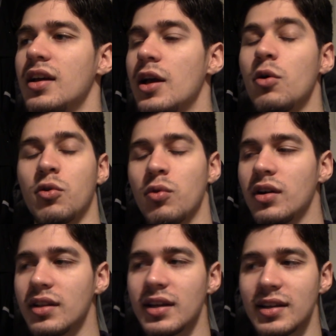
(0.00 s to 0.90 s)
It would
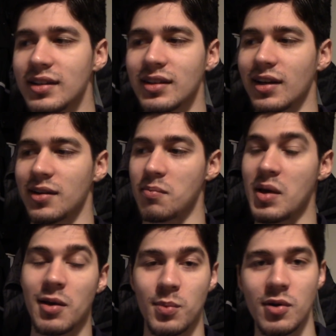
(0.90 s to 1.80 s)
really like
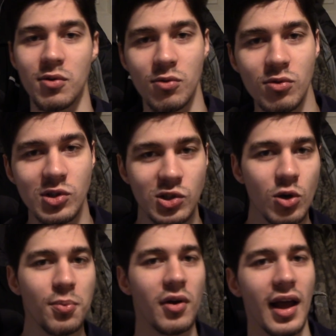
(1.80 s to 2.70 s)
make me
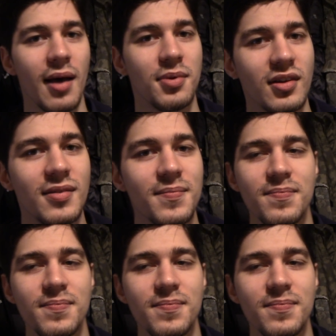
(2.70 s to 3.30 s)
super happy